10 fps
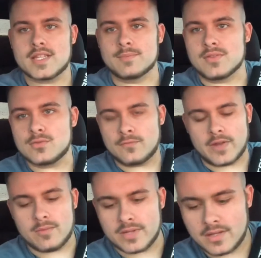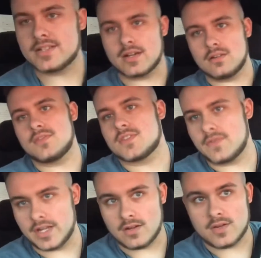up, YouTube family? The title of this
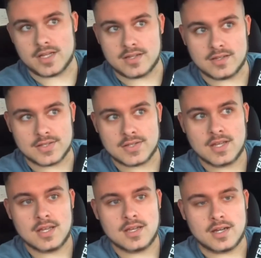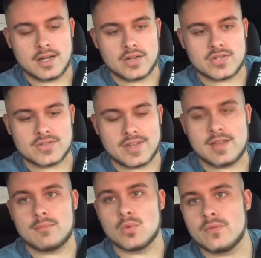video is
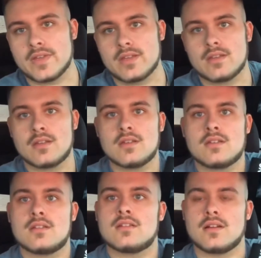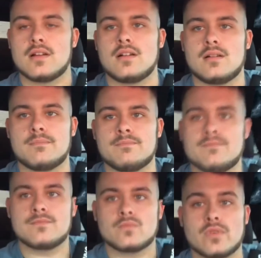Shazam movie
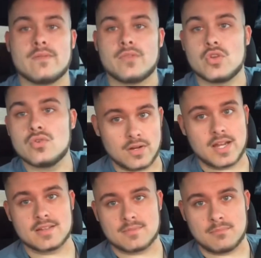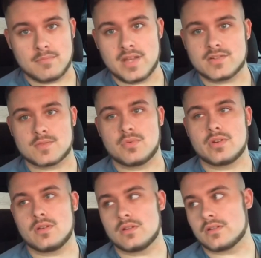review. Guys, major
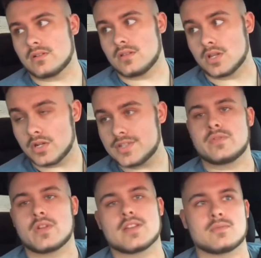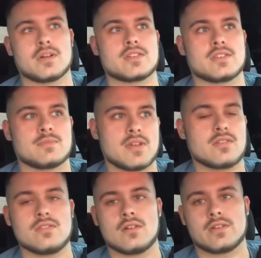spoiler alert. If you guys watching this, make
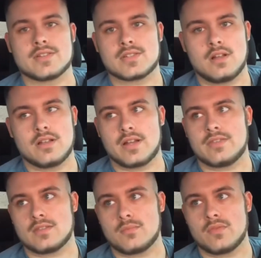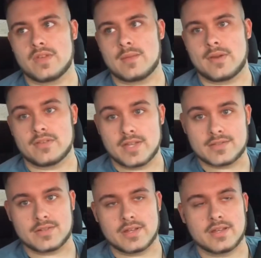sure you already saw it. I think the movie came out
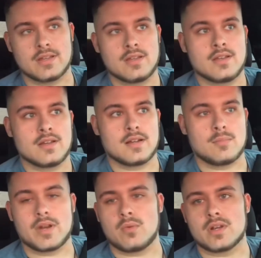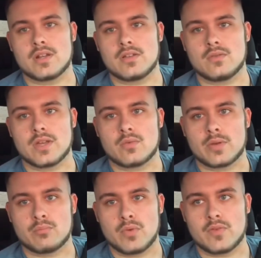yesterday, but I wanted to do a
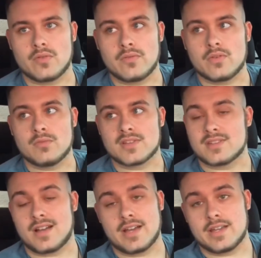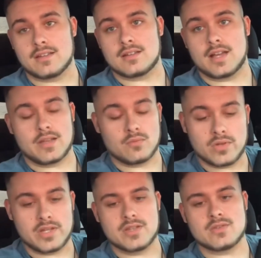quick movie review because I
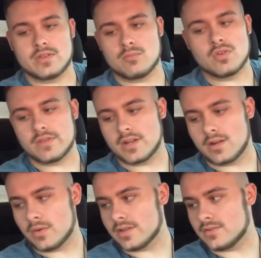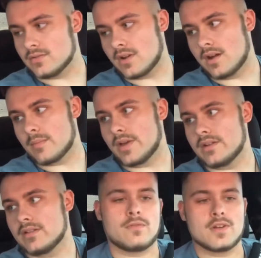really enjoyed the movie and I wanted to talk
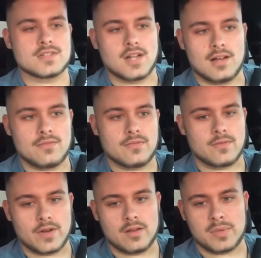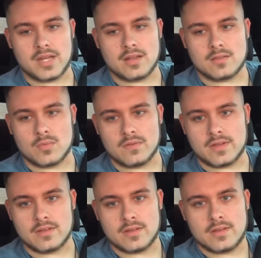about it. Well, first off, the very beginning of the
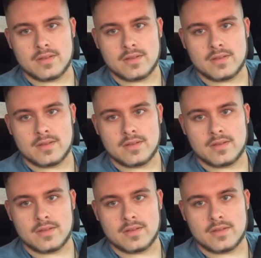movie,